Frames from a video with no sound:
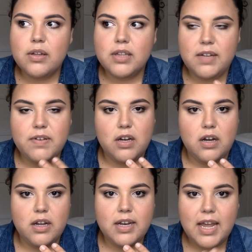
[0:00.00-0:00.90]
leave it
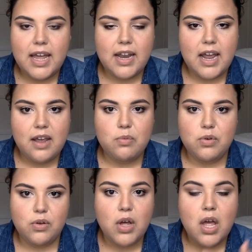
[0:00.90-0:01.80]
on, and I
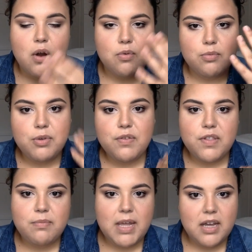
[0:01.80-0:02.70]
will remove
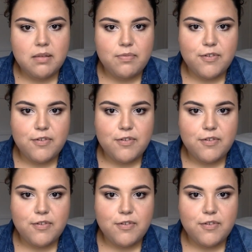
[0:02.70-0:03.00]
the makeup